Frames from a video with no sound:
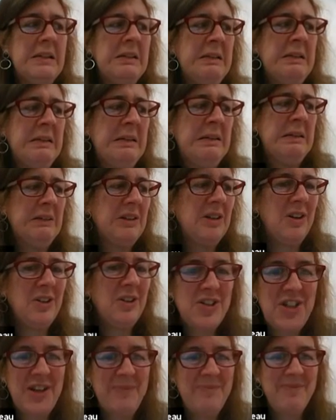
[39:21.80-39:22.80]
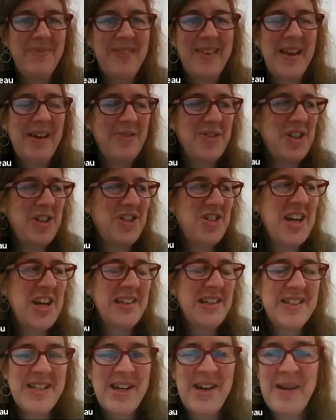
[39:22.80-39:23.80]
Oh gosh, I've just
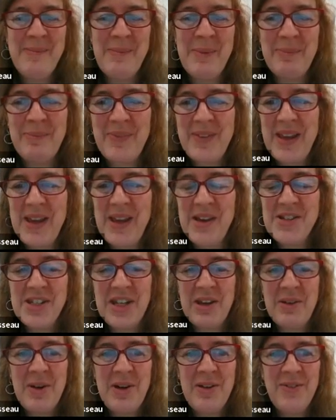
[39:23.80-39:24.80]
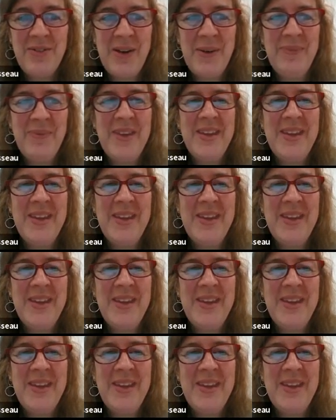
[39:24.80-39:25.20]
checked the time, I'm going to go over.